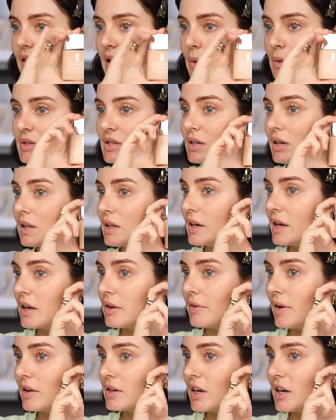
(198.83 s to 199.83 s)
There was a Clinique
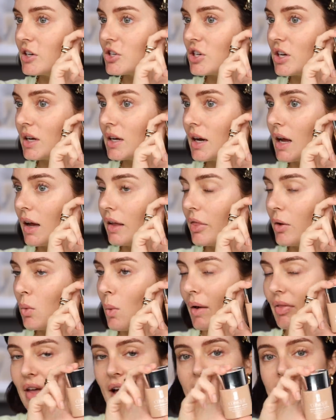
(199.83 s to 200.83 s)
foundation, the
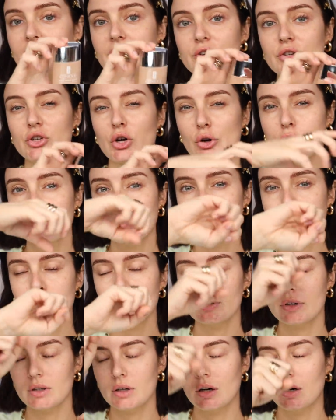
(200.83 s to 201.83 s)
one that had the doe
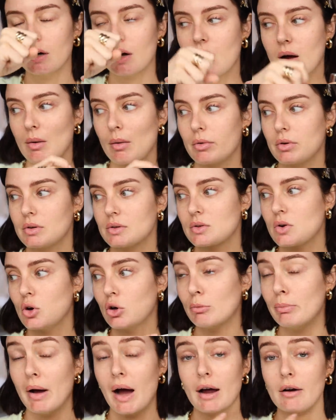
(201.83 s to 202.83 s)
foot. Oh, I can't remember what it was
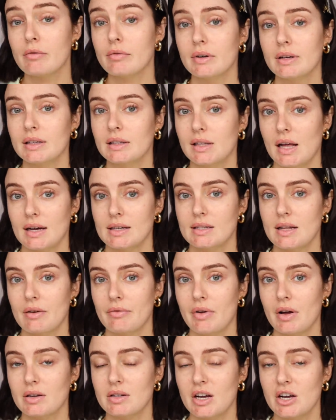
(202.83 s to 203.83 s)
called, but I really liked that
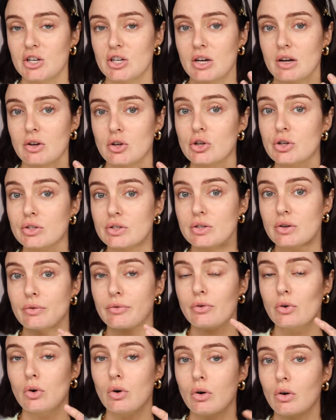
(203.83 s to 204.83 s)
foundation and used it
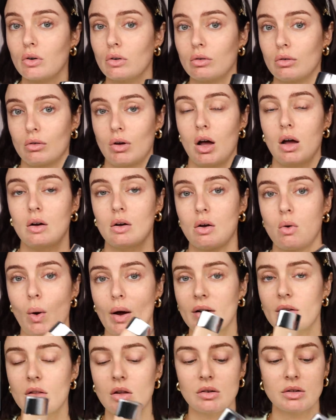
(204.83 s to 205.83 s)
for
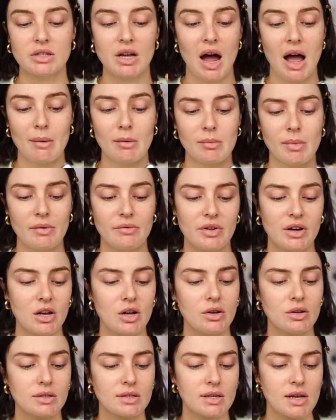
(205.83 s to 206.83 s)
quite a long time on my
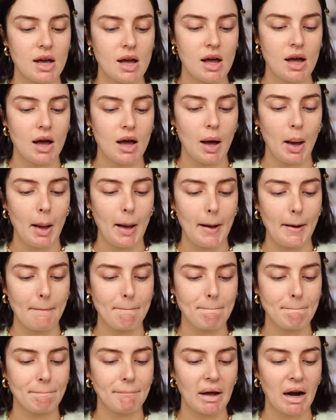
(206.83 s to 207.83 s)
videos.
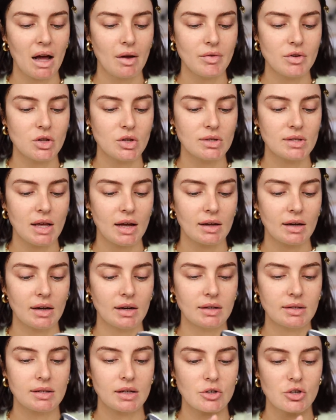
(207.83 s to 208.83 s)
But I haven't used that
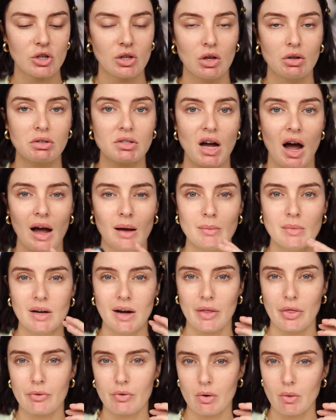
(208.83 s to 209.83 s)
in such a long time, and
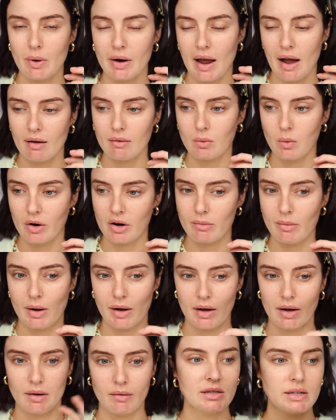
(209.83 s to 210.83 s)
I threw it out in one of
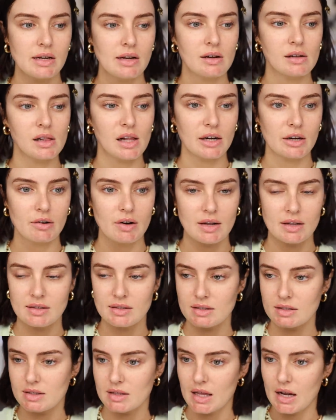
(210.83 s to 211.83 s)
my
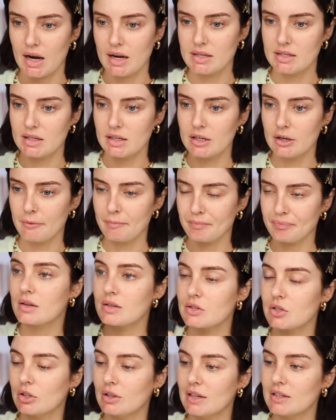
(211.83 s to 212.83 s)
declutterings that I did.
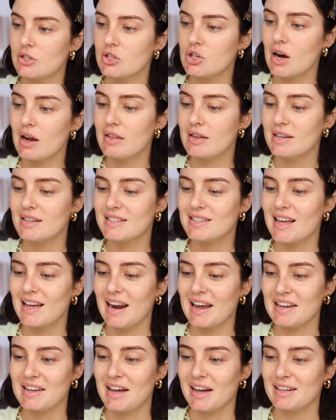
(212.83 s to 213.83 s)
So let's try this, and
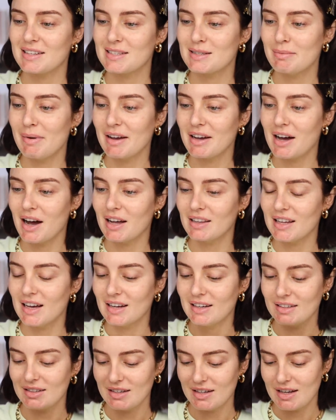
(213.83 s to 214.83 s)
I guessed my
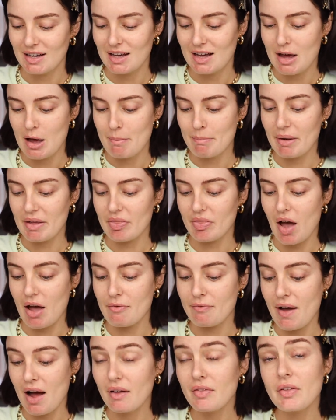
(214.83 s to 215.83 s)
color, but I
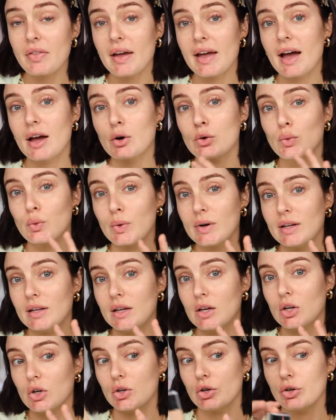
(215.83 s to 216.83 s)
found that they had a really
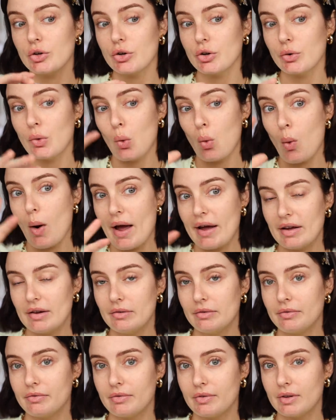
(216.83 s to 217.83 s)
good way
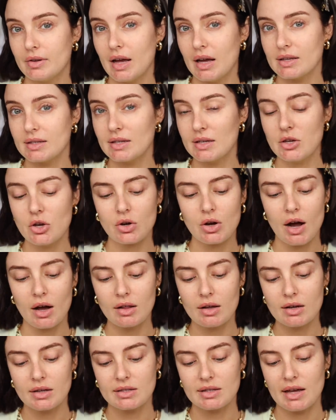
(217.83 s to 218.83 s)
of guessing your
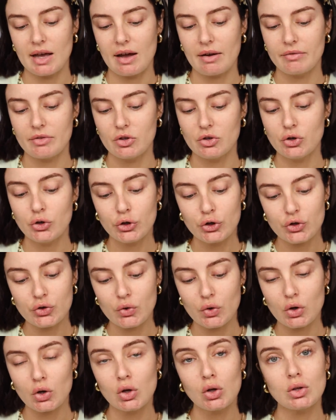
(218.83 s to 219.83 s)
color because they have the
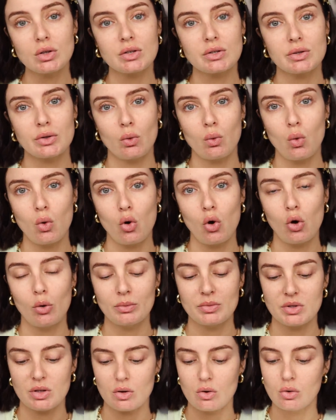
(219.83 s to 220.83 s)
neutrals, the
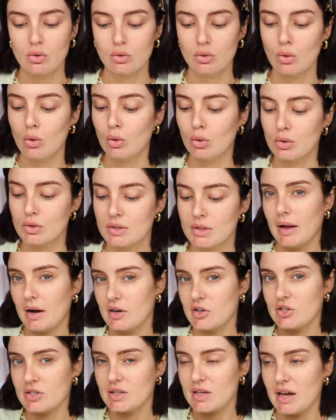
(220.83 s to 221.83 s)
warms, the cools, and I
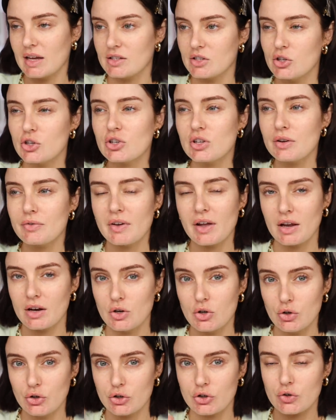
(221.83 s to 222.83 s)
just guess. Usually if I get a
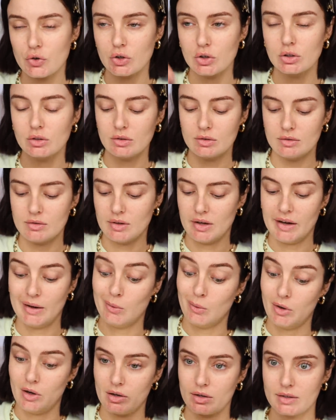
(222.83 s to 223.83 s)
neutral, it
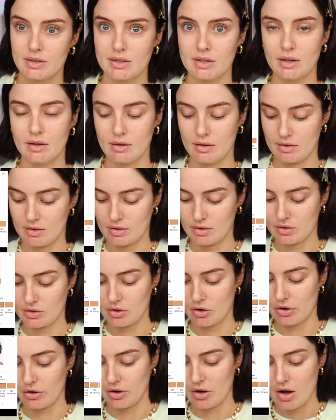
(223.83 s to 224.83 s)
works. So
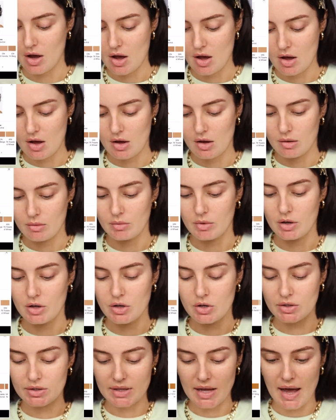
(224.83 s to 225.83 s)
I'm gonna
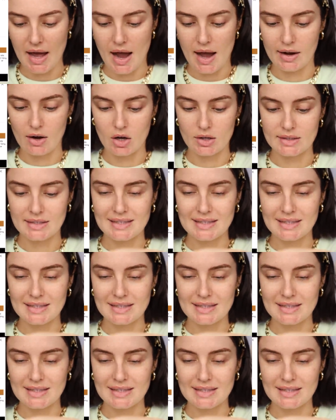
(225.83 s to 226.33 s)
use that. I got